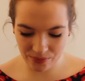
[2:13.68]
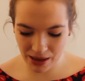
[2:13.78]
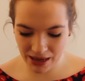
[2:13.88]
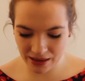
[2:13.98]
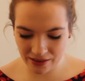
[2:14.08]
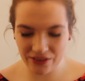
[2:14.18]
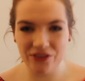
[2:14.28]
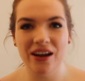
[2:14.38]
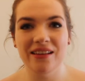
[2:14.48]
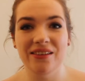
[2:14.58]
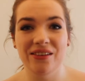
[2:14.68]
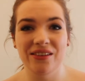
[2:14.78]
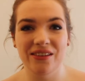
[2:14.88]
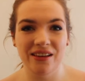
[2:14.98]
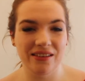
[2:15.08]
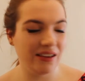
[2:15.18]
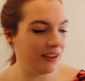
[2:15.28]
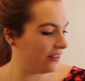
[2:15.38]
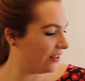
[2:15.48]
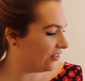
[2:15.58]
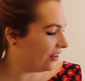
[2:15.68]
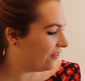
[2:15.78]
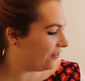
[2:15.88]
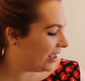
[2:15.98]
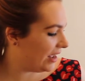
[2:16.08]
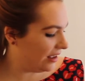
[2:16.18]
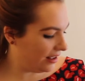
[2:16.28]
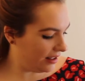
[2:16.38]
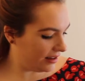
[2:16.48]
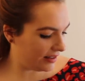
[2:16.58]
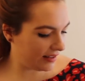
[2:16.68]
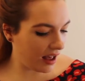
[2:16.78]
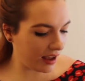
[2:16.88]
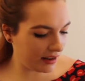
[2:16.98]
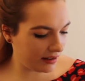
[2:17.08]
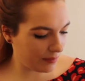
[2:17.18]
making this dress. It's such a lovely design.